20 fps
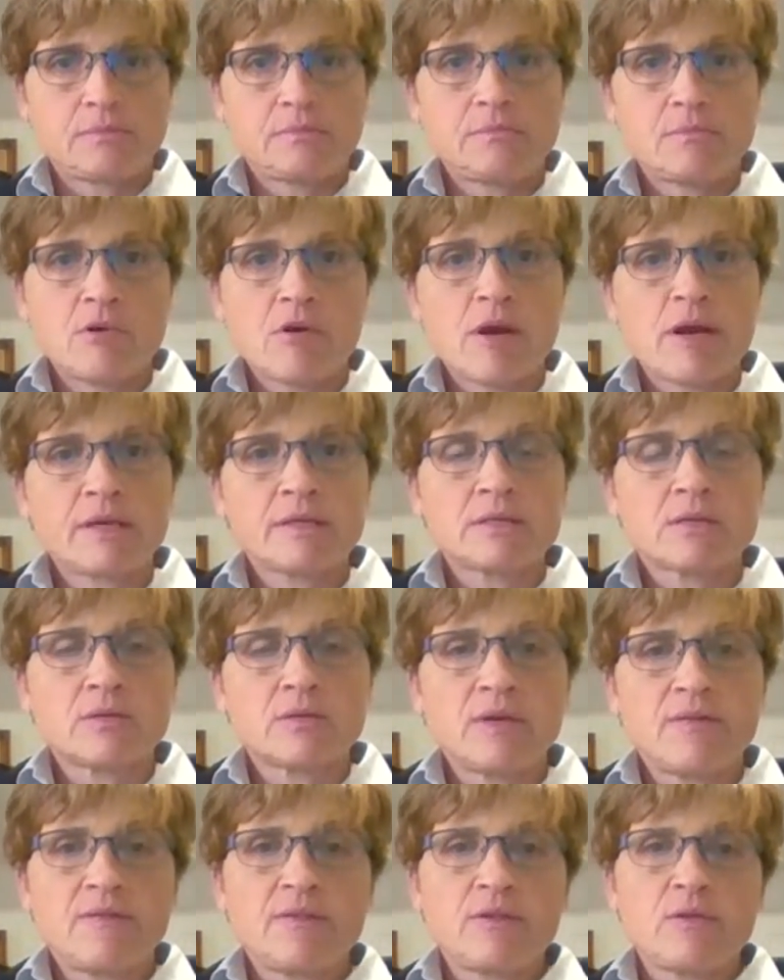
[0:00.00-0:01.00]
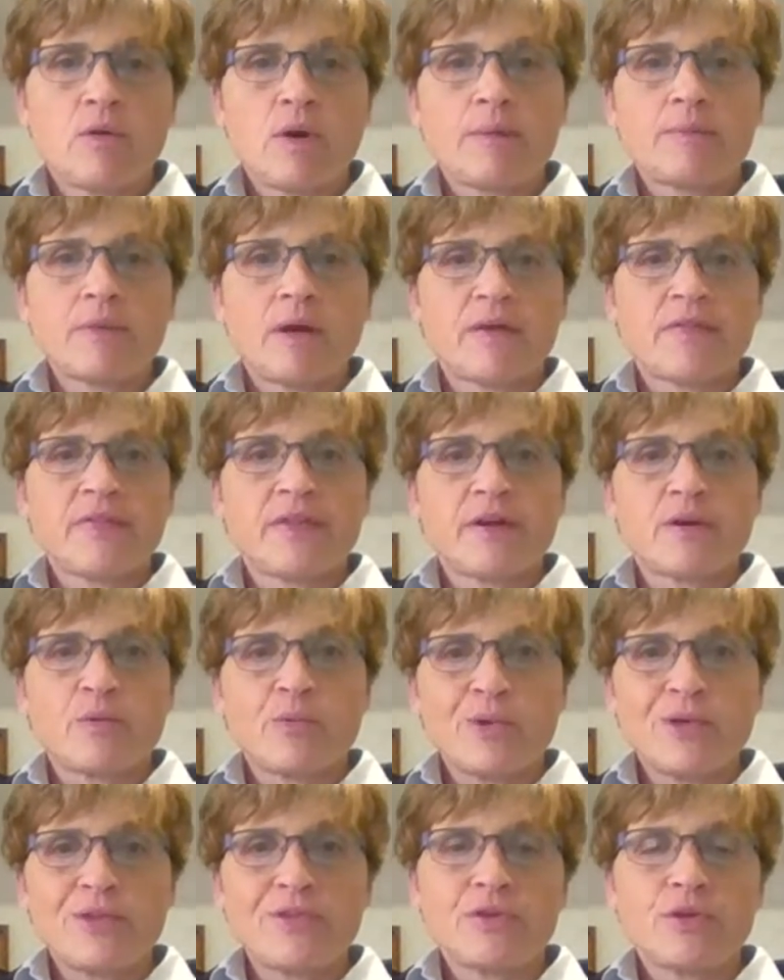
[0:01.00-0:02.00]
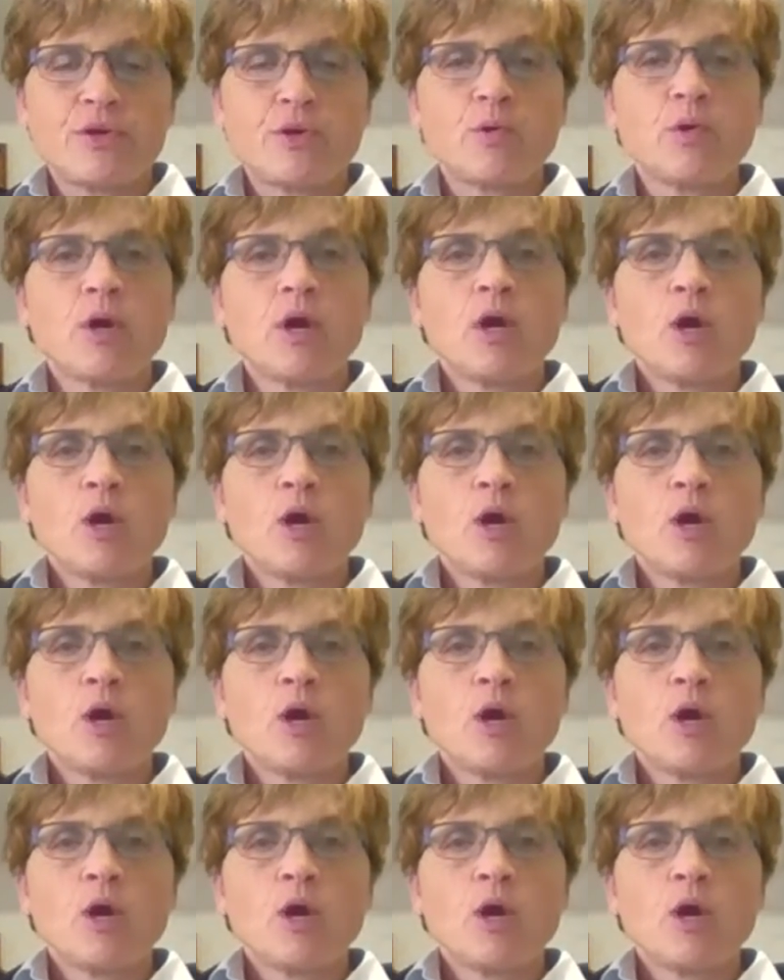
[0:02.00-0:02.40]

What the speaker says: All right. So even though I'm not there with you,